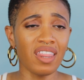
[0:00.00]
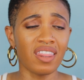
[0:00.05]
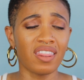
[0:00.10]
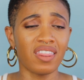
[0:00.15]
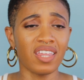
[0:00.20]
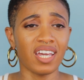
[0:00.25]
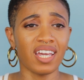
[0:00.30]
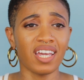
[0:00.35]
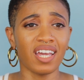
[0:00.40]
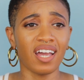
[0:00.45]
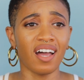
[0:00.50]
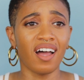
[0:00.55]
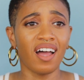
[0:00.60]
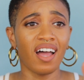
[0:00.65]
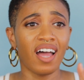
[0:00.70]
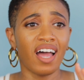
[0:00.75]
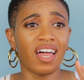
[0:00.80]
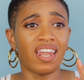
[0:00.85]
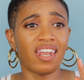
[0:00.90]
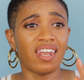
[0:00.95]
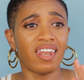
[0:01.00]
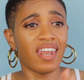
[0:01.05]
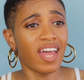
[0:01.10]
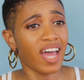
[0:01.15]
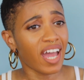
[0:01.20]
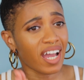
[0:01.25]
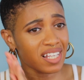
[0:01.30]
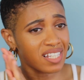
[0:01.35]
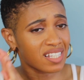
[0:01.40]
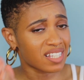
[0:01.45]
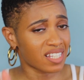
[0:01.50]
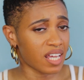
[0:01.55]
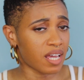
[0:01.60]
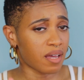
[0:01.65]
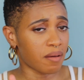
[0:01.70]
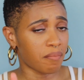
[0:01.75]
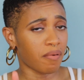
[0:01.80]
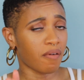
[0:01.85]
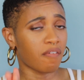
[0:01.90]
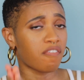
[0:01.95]
The next
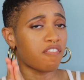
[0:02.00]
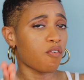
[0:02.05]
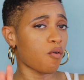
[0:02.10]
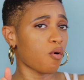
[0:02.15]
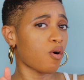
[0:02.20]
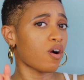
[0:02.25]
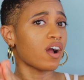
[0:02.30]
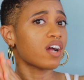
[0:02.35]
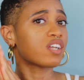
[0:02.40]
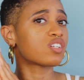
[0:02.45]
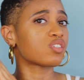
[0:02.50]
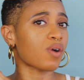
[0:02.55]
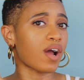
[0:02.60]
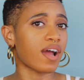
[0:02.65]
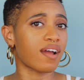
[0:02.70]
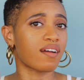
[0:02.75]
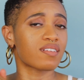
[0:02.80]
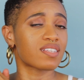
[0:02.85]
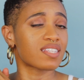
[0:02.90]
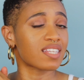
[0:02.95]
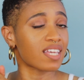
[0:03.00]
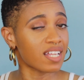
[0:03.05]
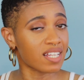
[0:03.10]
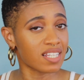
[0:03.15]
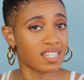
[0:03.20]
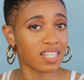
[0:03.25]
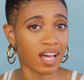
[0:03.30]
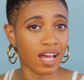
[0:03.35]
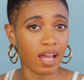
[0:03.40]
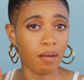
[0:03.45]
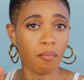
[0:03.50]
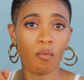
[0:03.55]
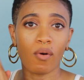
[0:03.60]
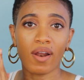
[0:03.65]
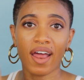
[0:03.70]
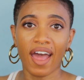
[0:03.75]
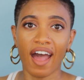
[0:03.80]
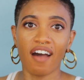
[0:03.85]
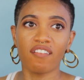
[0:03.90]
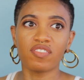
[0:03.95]
tip for a drier skin type
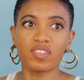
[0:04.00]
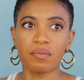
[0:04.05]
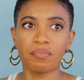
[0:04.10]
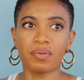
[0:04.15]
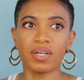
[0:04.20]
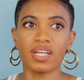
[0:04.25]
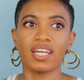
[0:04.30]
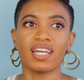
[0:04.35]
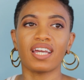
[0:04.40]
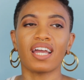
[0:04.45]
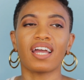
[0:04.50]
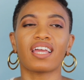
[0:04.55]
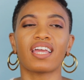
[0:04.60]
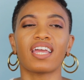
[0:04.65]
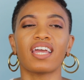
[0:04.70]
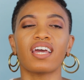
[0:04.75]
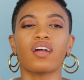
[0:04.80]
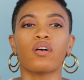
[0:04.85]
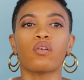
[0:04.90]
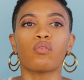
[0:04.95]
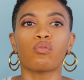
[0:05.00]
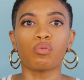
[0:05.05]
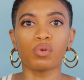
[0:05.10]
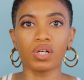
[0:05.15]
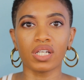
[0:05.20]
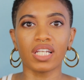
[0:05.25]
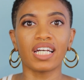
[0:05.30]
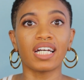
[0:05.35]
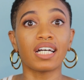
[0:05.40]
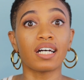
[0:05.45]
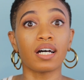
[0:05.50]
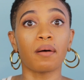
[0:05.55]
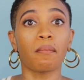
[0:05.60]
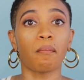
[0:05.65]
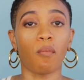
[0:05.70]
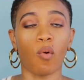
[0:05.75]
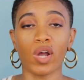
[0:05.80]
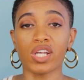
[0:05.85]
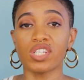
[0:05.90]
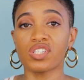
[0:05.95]
would have to be get a really good
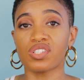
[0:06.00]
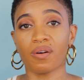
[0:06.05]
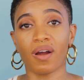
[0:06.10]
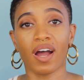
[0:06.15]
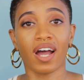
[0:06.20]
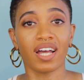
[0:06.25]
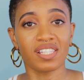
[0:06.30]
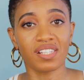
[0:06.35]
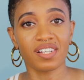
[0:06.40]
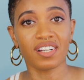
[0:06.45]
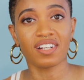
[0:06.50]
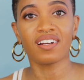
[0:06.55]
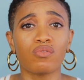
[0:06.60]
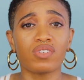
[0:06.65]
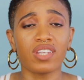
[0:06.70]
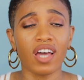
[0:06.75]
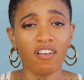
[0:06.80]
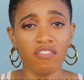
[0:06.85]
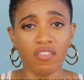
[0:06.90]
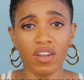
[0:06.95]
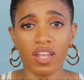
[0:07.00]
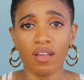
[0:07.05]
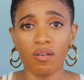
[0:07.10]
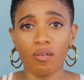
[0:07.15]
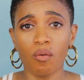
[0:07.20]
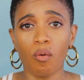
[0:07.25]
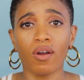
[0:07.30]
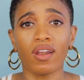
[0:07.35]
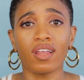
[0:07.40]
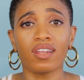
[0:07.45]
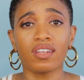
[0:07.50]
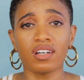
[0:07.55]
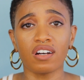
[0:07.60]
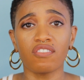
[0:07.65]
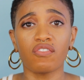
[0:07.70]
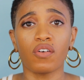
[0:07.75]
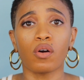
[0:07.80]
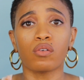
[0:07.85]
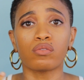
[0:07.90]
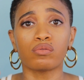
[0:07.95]
moisturizer. Definitely want to look
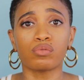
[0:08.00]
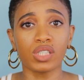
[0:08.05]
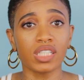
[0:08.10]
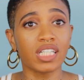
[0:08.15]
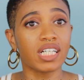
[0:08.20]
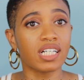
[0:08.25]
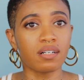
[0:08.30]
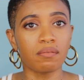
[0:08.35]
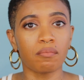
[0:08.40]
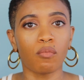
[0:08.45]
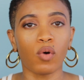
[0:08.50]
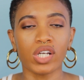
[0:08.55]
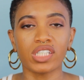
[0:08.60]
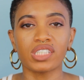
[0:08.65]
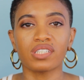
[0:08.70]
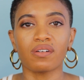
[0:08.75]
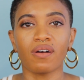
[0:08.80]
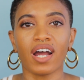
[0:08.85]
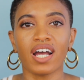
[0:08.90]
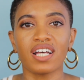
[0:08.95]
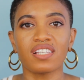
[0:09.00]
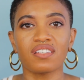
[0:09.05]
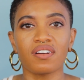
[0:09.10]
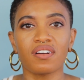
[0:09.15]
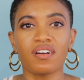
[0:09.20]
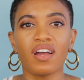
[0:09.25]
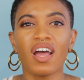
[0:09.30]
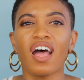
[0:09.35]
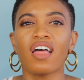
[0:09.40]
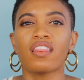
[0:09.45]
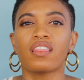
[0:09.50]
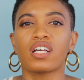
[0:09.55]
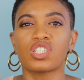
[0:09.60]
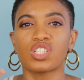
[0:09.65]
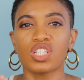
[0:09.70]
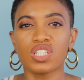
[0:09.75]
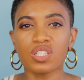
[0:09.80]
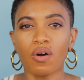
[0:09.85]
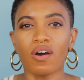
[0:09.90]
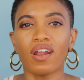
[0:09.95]
for a really good moisturizer that's
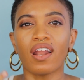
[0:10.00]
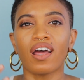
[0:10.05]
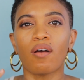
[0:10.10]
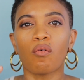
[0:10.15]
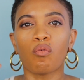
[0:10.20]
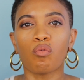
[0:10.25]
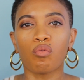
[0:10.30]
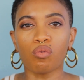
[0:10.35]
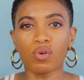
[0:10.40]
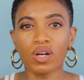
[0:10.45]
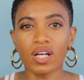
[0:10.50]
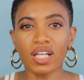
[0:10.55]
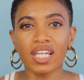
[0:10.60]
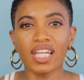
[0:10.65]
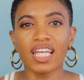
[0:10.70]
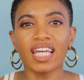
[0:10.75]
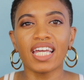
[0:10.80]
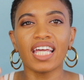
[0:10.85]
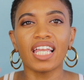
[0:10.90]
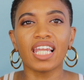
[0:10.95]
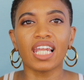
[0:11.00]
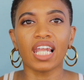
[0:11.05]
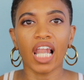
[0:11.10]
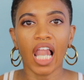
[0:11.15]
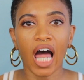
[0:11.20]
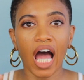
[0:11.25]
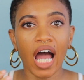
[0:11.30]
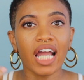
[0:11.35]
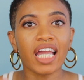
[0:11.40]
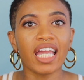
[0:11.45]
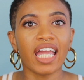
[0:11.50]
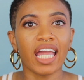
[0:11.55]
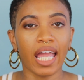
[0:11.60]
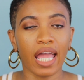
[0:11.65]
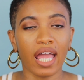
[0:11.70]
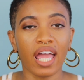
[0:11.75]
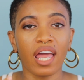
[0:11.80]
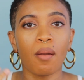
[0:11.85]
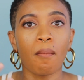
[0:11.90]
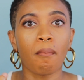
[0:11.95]
just going to really lock
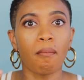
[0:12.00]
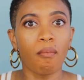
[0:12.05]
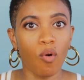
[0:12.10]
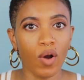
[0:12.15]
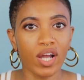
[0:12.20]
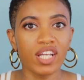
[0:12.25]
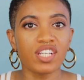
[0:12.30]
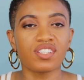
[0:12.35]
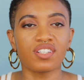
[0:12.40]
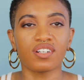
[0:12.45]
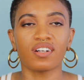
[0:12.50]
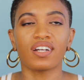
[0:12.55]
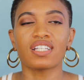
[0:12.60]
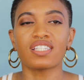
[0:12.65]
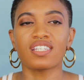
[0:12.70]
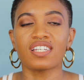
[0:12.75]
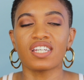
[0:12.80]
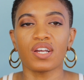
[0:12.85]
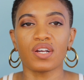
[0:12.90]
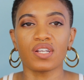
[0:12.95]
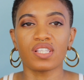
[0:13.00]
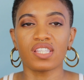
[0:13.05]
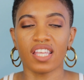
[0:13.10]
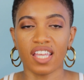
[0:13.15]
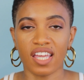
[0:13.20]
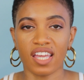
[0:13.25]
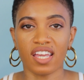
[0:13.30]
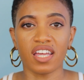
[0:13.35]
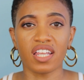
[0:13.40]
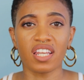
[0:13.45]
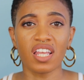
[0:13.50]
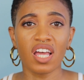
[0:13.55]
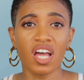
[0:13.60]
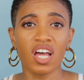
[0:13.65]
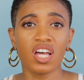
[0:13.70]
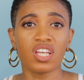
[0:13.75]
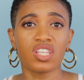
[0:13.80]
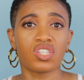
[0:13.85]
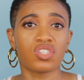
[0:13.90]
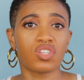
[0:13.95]
in moisture into your skin.
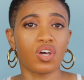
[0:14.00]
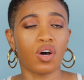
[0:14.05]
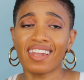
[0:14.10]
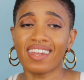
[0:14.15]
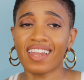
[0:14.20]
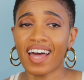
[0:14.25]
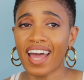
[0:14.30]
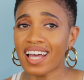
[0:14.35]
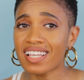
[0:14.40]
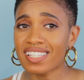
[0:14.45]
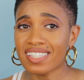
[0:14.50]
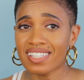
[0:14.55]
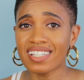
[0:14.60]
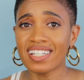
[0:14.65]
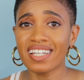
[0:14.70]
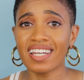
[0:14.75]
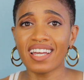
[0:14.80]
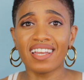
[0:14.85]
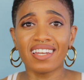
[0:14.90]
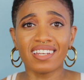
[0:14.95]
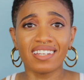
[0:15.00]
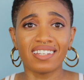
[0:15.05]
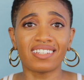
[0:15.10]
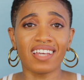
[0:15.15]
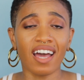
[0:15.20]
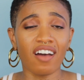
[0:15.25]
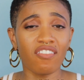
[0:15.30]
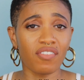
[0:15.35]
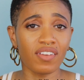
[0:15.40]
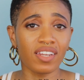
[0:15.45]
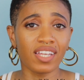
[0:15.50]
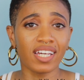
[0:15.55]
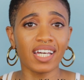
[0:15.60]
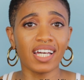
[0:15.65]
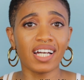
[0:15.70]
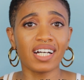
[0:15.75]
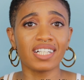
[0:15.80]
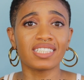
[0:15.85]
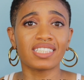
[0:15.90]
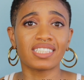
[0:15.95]
So lastly,
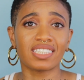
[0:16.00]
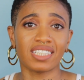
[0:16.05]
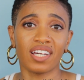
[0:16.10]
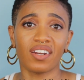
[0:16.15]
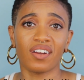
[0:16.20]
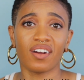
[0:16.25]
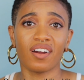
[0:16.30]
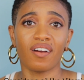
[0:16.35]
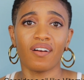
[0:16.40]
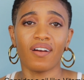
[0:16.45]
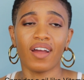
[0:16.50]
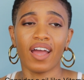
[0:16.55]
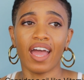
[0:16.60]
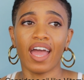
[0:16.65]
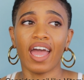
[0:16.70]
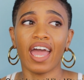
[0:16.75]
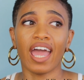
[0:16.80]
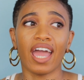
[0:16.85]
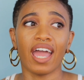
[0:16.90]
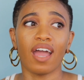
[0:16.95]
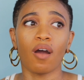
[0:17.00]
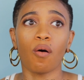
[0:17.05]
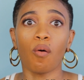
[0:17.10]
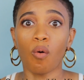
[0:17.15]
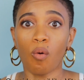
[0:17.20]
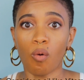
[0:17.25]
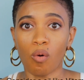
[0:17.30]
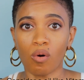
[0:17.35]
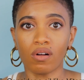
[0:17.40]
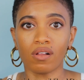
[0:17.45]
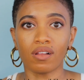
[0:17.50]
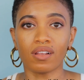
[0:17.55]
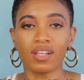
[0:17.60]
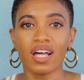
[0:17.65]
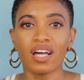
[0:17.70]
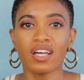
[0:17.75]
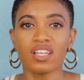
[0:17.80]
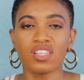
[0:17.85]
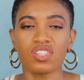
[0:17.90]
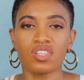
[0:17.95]
definitely consider a oil.
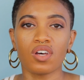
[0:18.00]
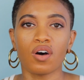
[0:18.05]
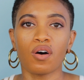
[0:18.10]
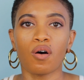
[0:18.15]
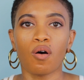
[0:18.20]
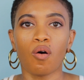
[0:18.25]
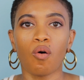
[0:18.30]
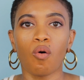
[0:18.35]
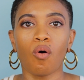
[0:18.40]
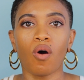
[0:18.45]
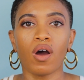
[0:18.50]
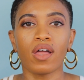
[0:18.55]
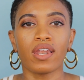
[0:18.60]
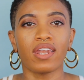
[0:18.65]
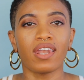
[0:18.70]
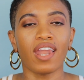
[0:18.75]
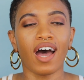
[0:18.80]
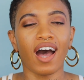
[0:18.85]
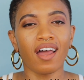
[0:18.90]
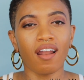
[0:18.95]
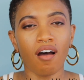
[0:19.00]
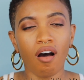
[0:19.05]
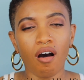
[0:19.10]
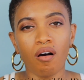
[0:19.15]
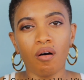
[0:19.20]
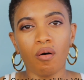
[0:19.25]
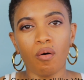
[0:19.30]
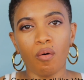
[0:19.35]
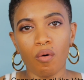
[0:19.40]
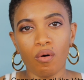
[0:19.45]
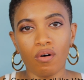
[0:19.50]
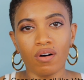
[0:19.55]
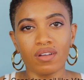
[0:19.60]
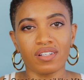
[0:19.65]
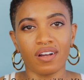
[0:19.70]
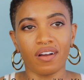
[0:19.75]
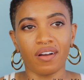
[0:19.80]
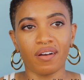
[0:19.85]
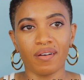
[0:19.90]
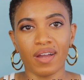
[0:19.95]
So not all oils
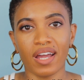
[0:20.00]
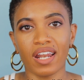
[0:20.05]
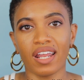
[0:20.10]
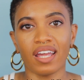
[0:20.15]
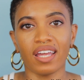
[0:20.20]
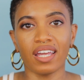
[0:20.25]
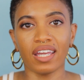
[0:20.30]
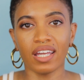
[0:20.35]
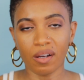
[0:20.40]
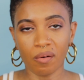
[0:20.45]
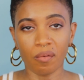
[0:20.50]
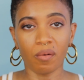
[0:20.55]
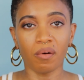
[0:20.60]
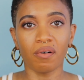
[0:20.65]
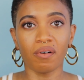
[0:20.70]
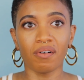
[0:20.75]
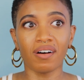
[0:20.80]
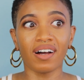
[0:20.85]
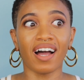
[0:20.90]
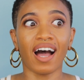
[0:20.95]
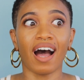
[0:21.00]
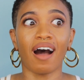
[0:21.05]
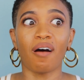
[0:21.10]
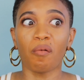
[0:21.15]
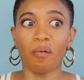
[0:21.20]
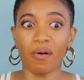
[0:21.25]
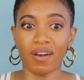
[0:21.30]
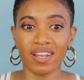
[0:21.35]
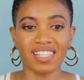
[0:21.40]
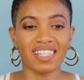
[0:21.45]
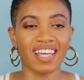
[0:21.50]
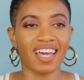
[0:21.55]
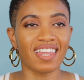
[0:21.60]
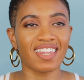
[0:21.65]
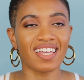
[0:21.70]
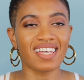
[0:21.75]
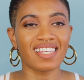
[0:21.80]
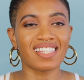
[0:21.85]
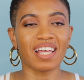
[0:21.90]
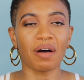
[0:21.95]
are created equal. I want to say
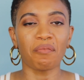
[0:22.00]
this.